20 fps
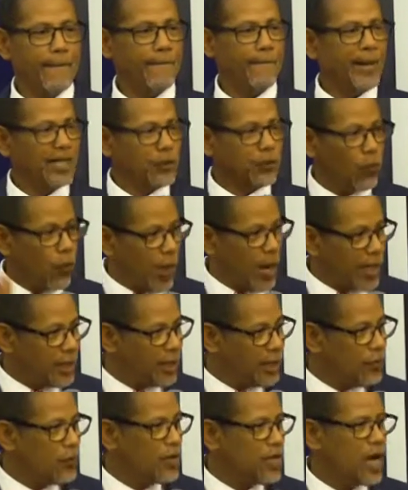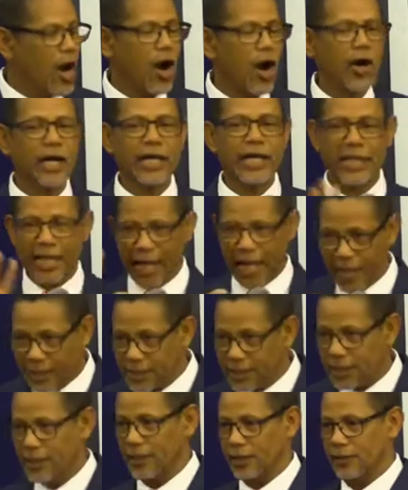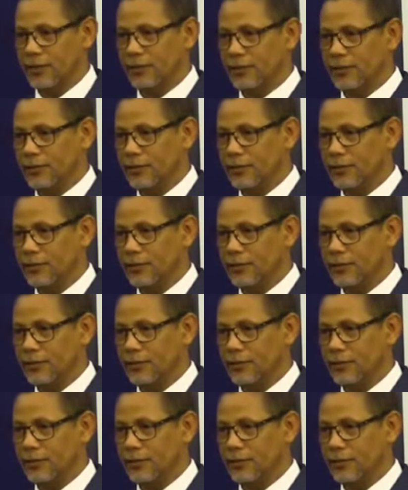but one we are creating.